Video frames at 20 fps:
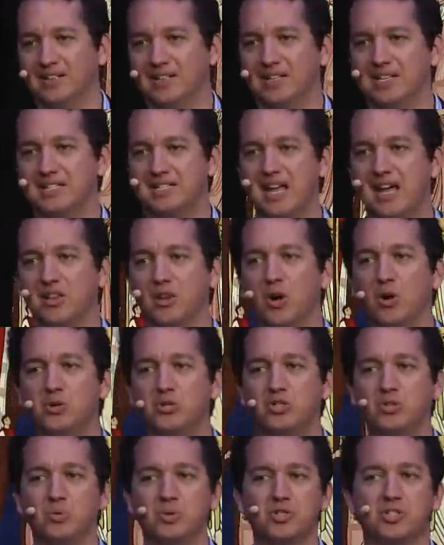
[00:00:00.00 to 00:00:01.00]
is that
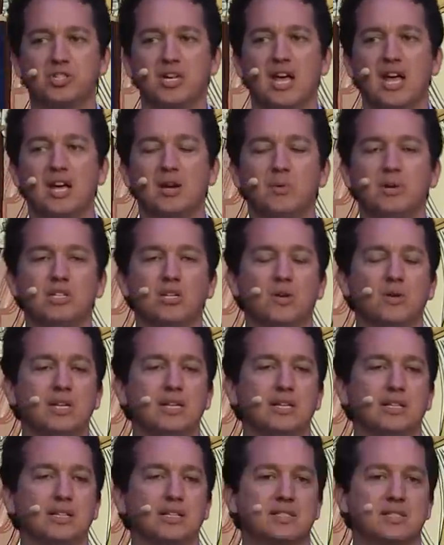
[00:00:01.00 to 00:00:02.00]
those who will say we don't
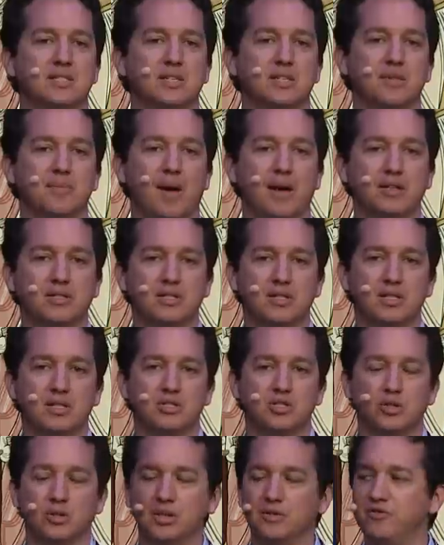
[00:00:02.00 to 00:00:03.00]
need to listen to, the, to, the,
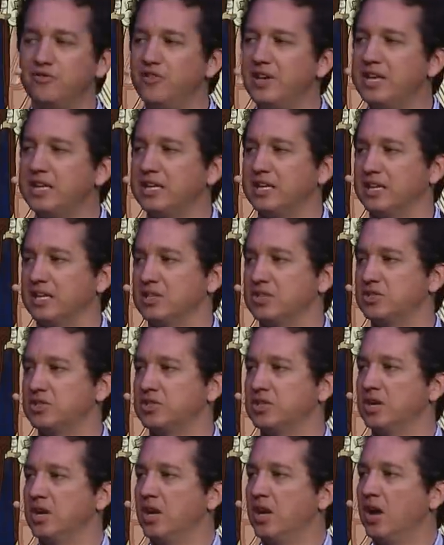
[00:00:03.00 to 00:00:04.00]
to Leviticus